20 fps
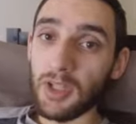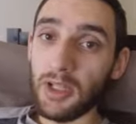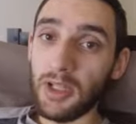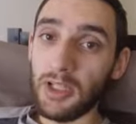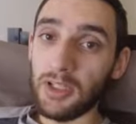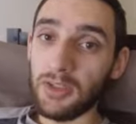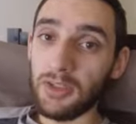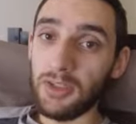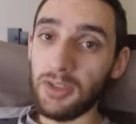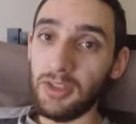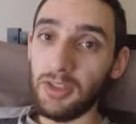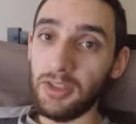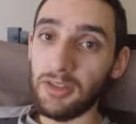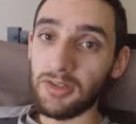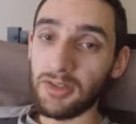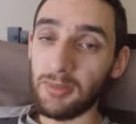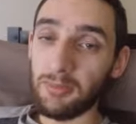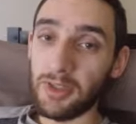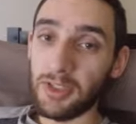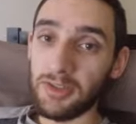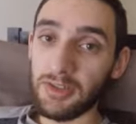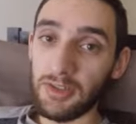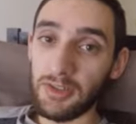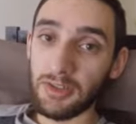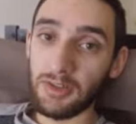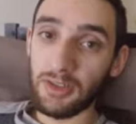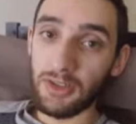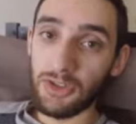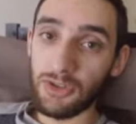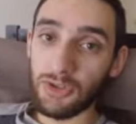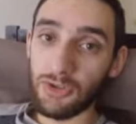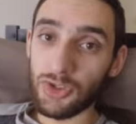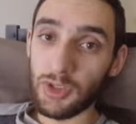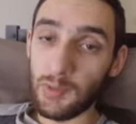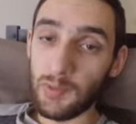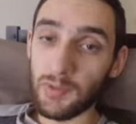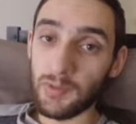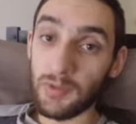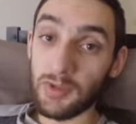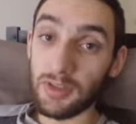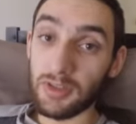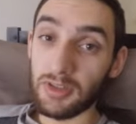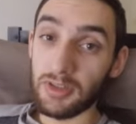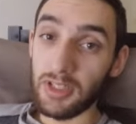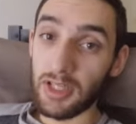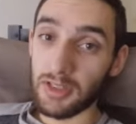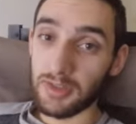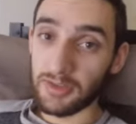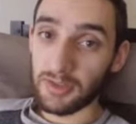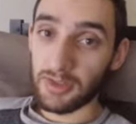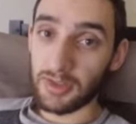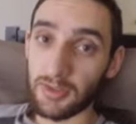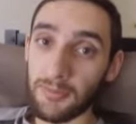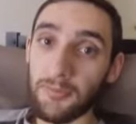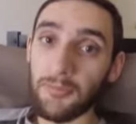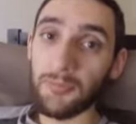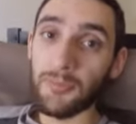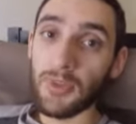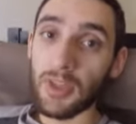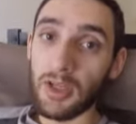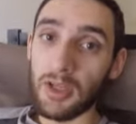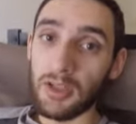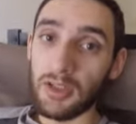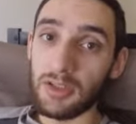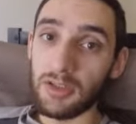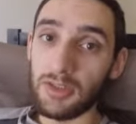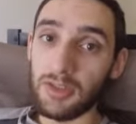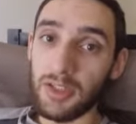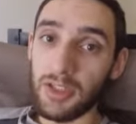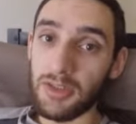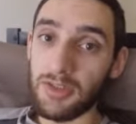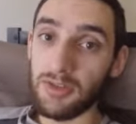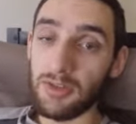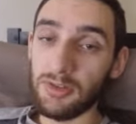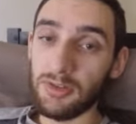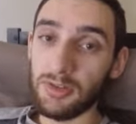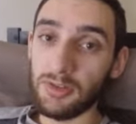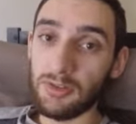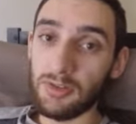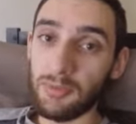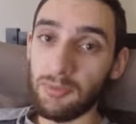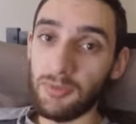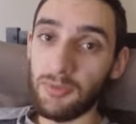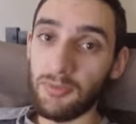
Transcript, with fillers: and his romantic relationships with a dancer. There's a certain group